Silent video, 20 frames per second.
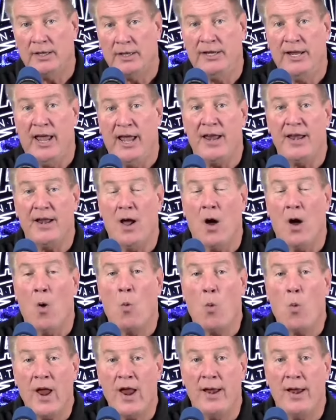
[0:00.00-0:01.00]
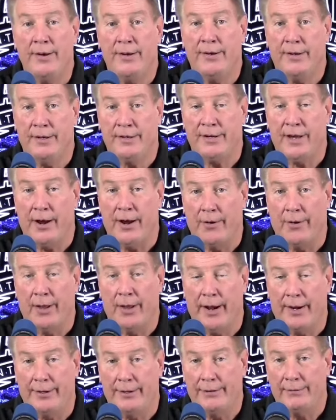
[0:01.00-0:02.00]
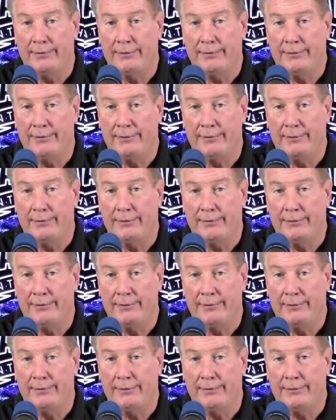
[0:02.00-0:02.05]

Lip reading: Get a win in Carolina.